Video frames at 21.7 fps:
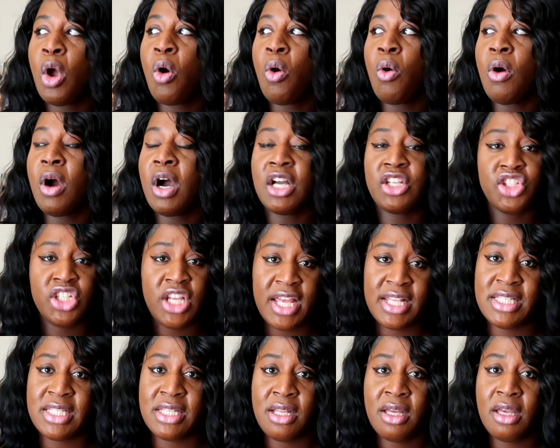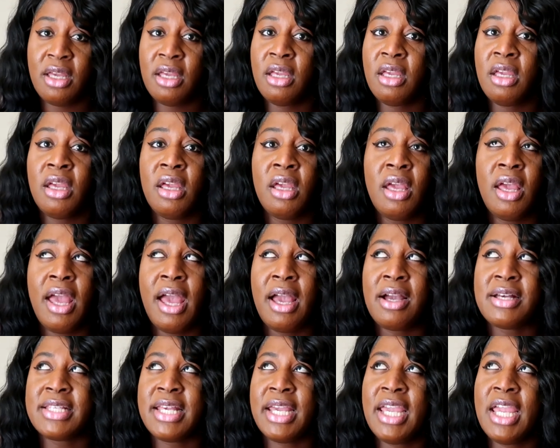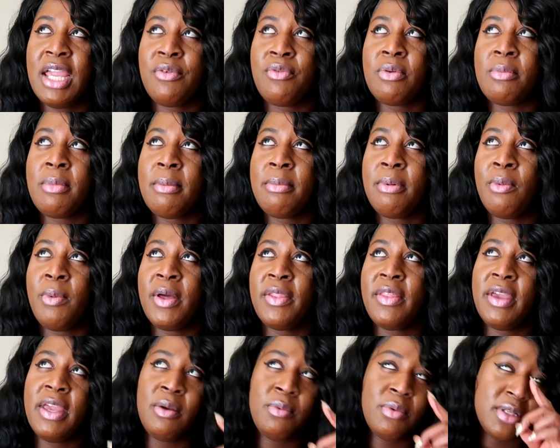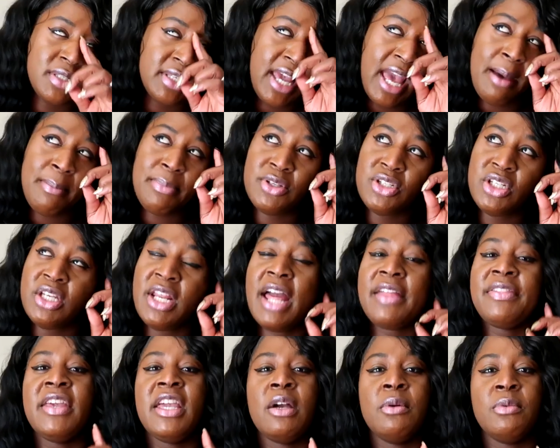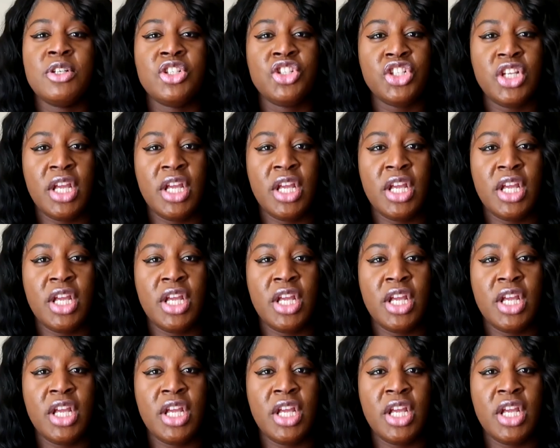or a chestnut because i can't remember whether it was cappuccino i think it was